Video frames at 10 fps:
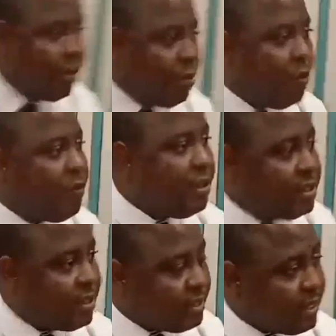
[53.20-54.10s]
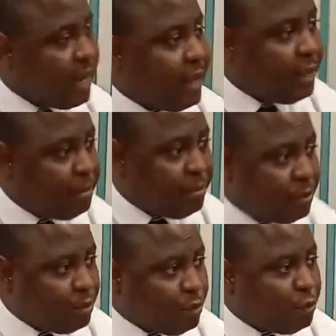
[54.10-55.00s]
of his type
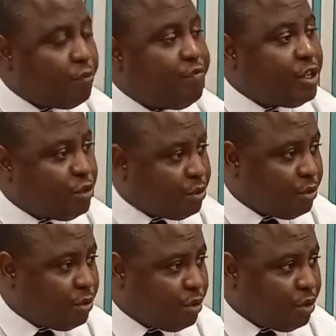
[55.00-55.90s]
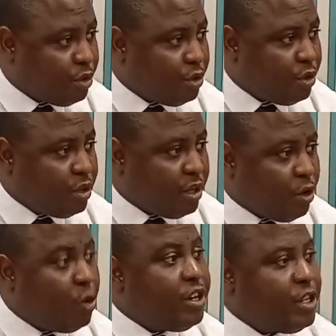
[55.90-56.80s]
to venture
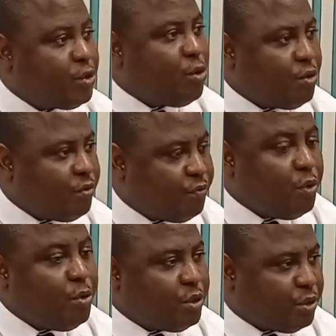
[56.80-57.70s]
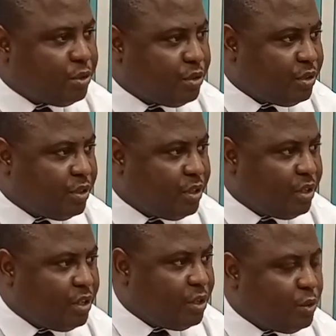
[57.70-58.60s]
on his own volition
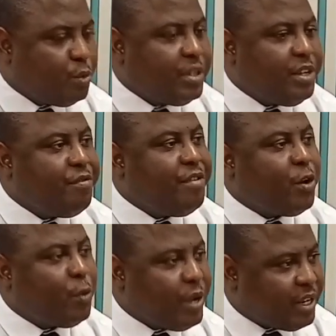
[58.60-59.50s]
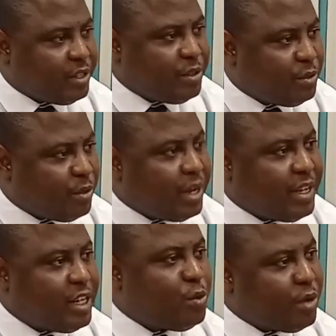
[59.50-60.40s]
to
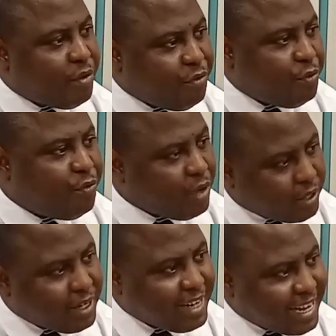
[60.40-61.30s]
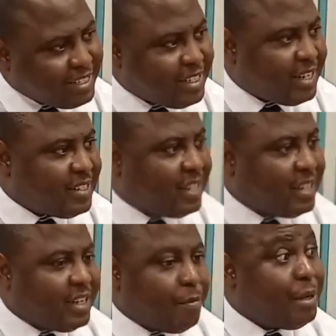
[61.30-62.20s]
agree to evacuate Nigerians that
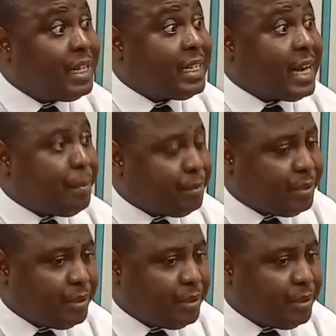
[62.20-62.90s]
have been trapped